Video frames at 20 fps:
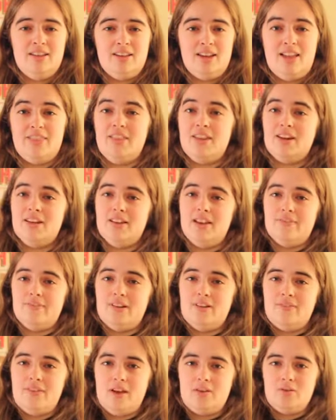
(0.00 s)
And then
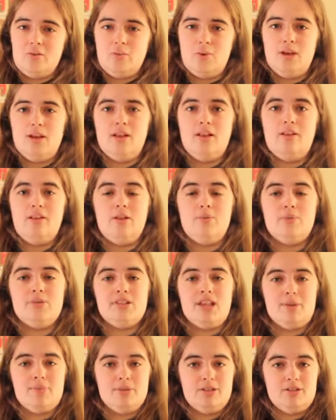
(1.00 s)
Eleven found Will and was
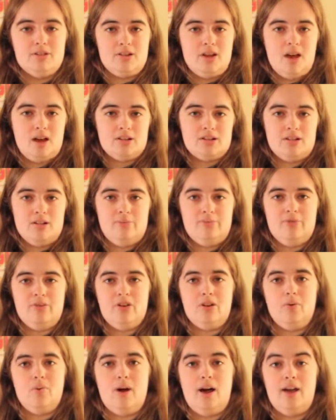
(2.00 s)
able to talk to him for
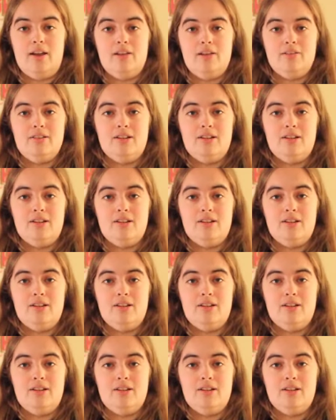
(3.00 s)
a while,